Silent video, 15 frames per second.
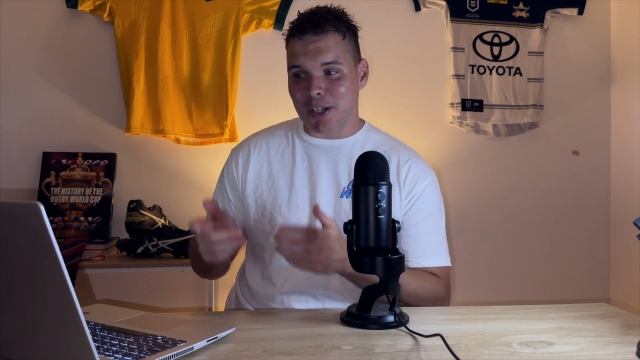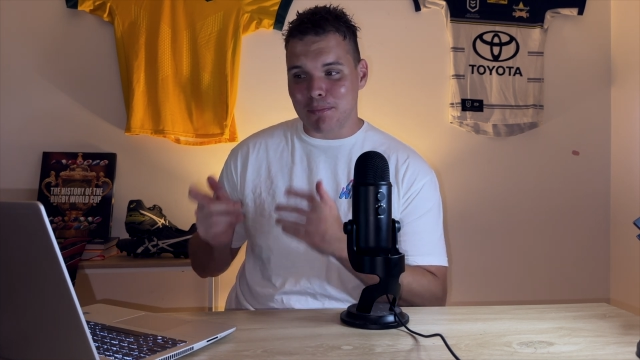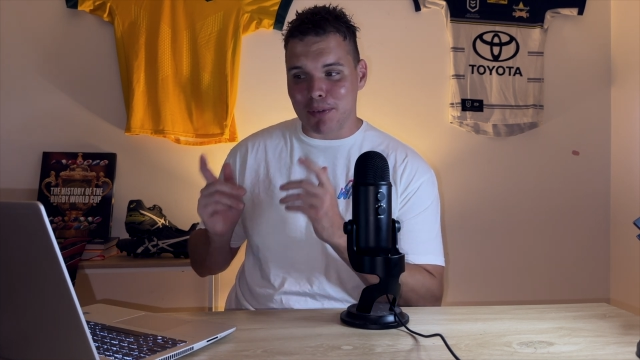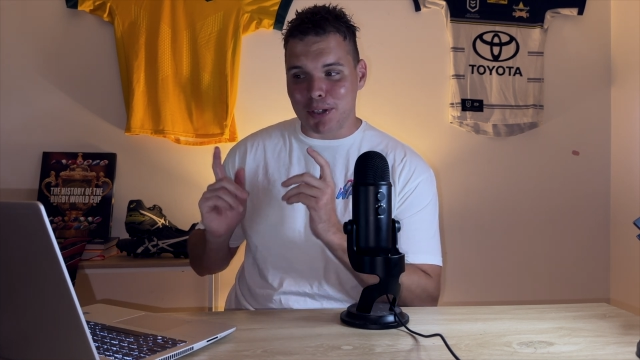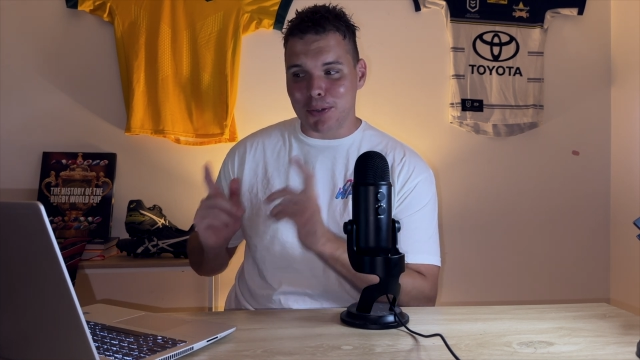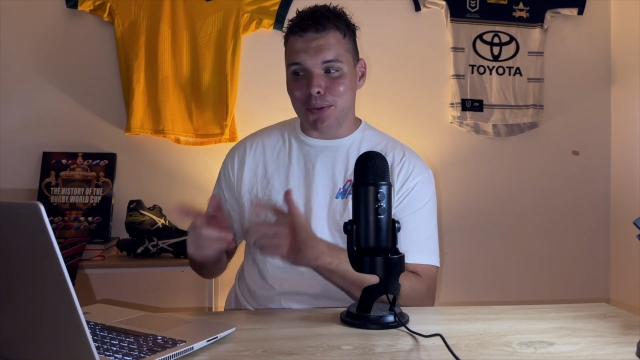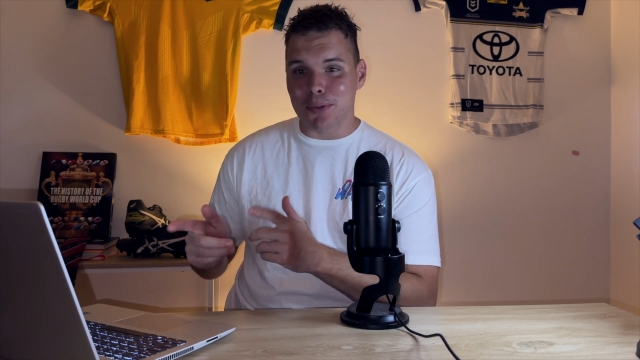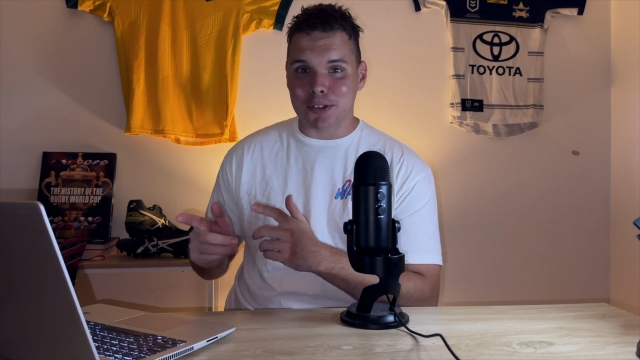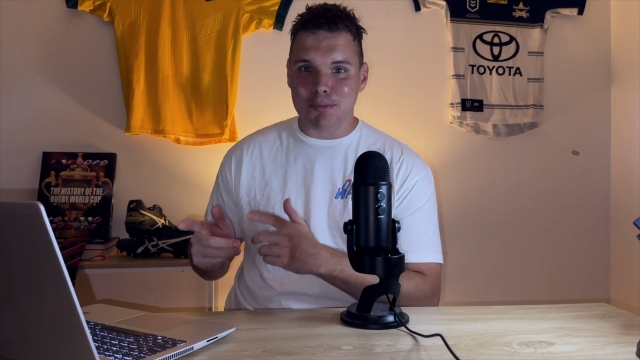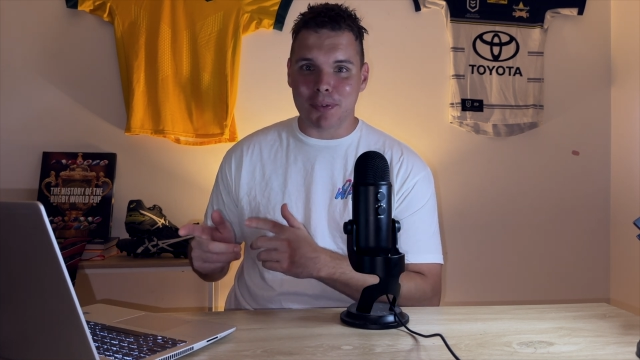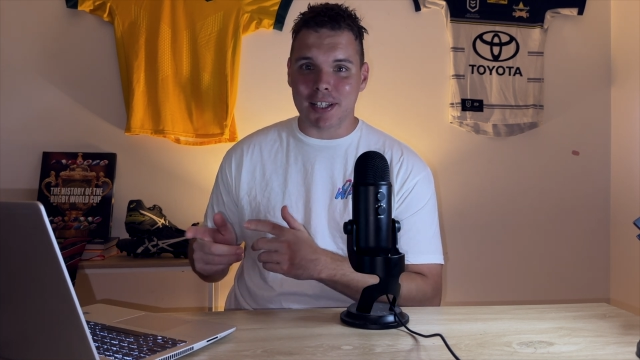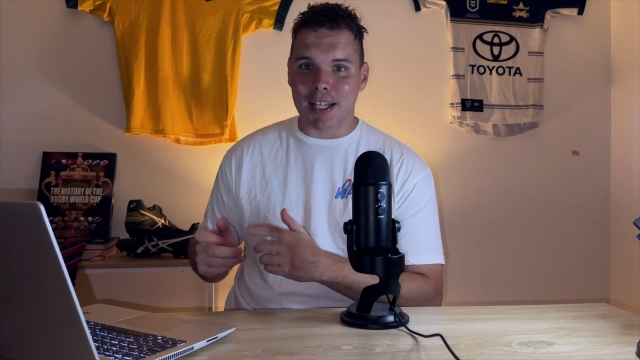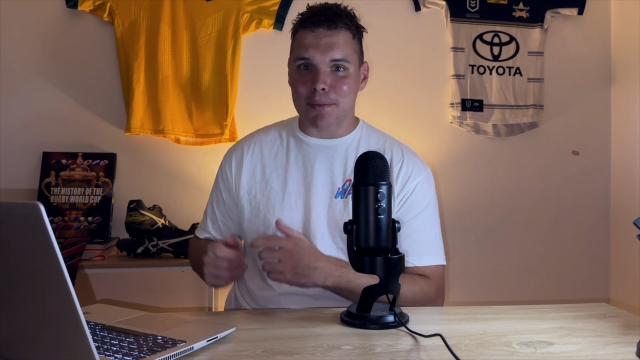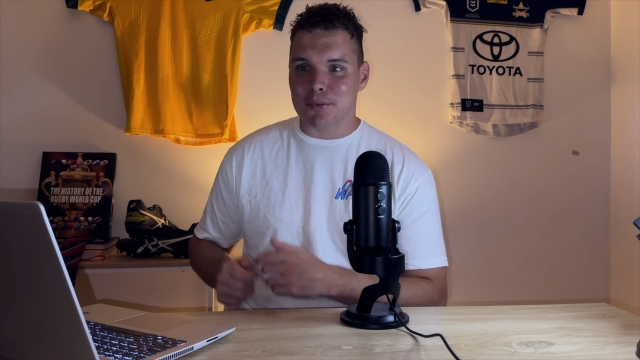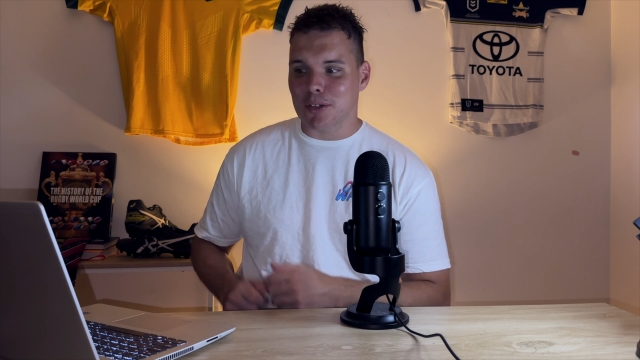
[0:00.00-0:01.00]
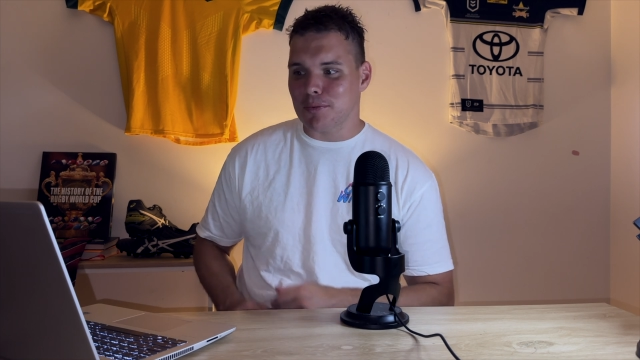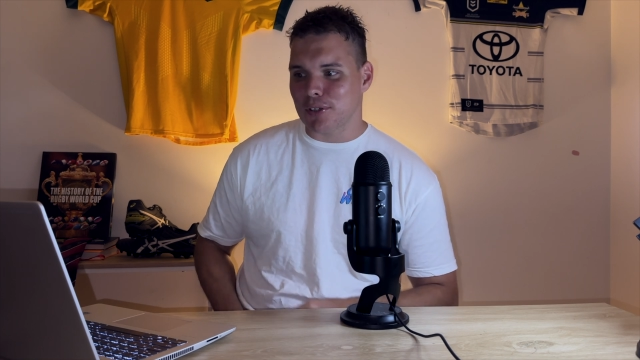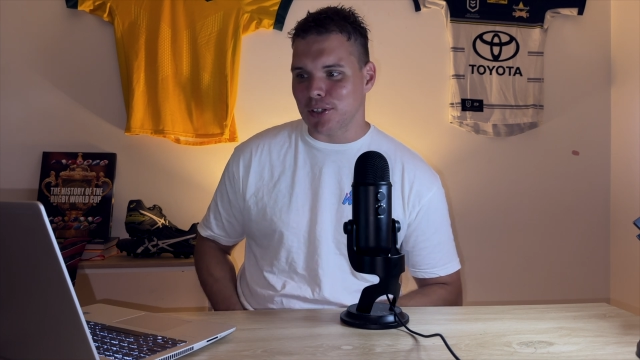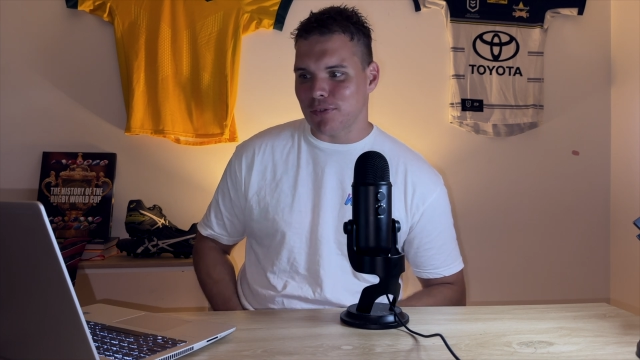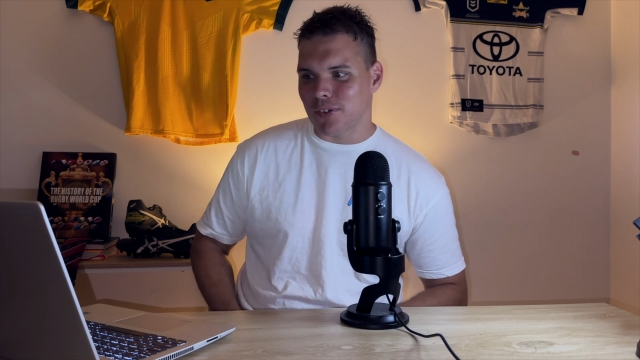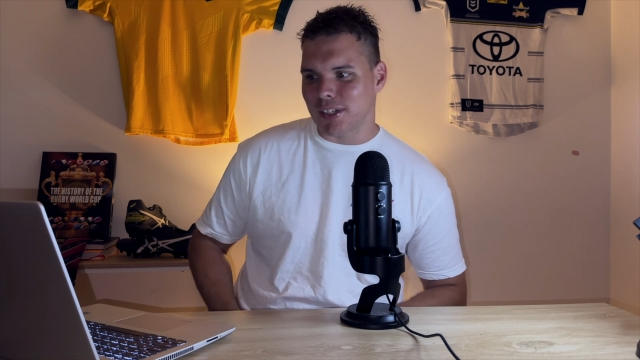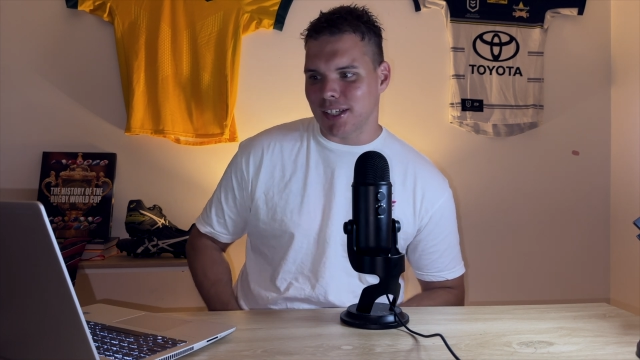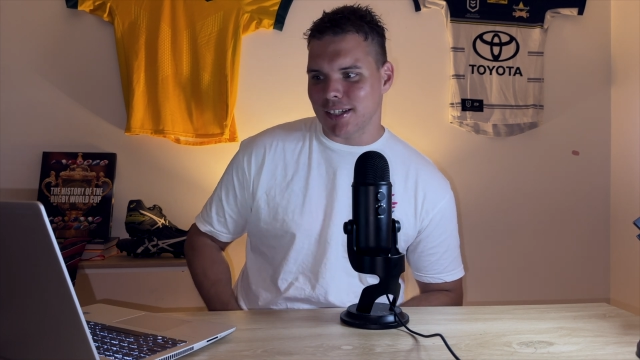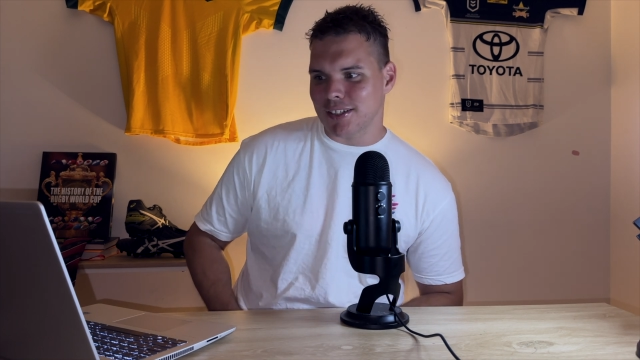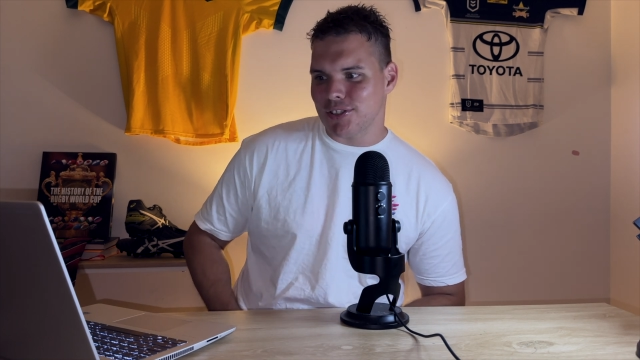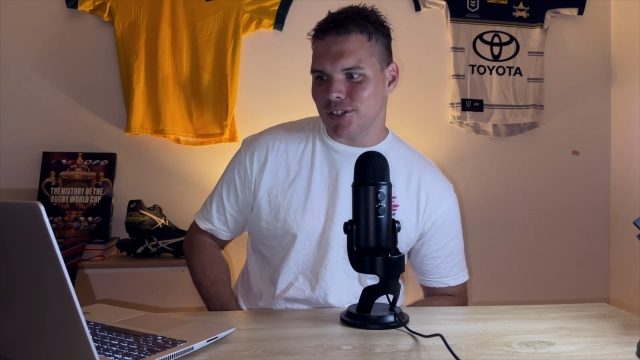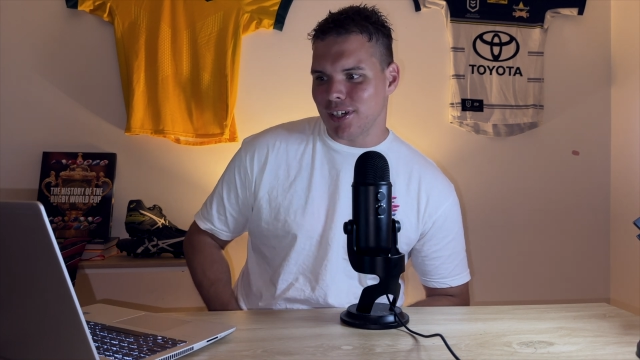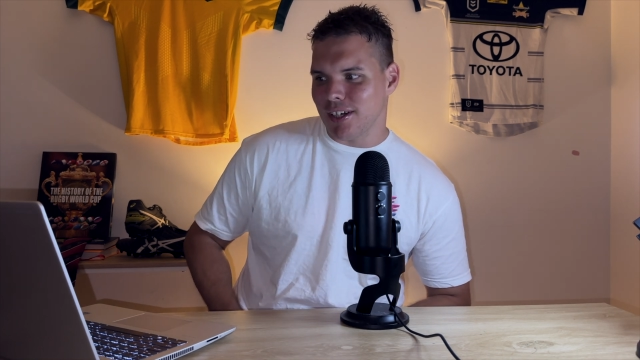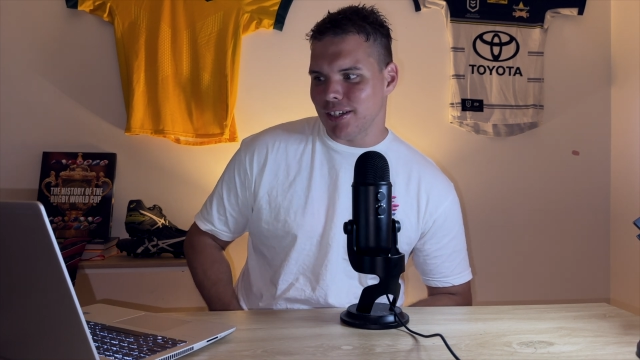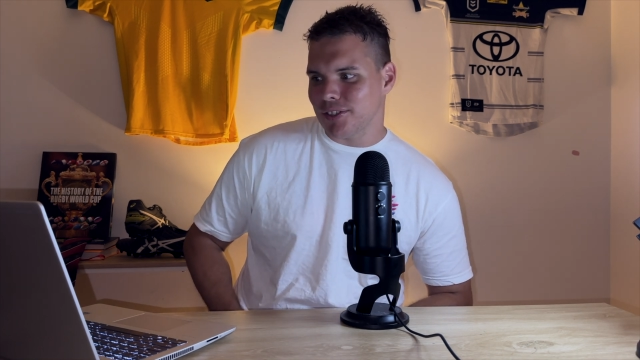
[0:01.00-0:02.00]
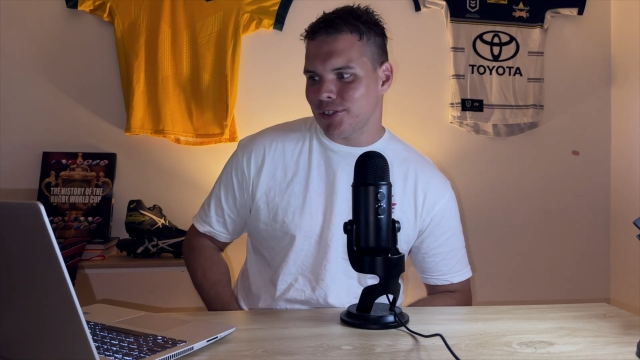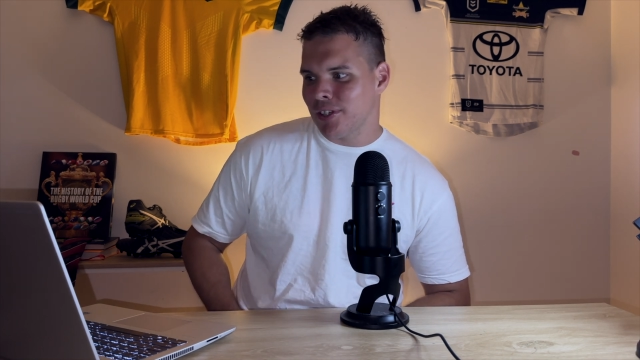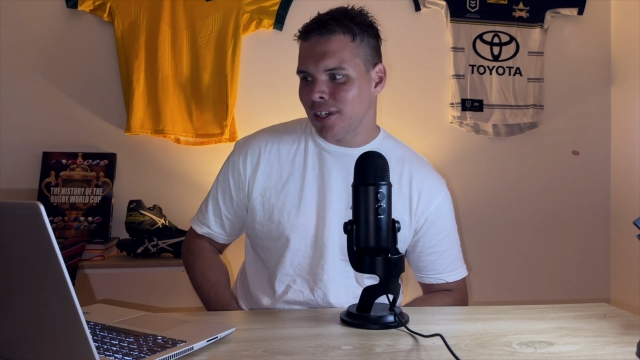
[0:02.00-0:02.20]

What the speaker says: because my laptop's going to run out of charge.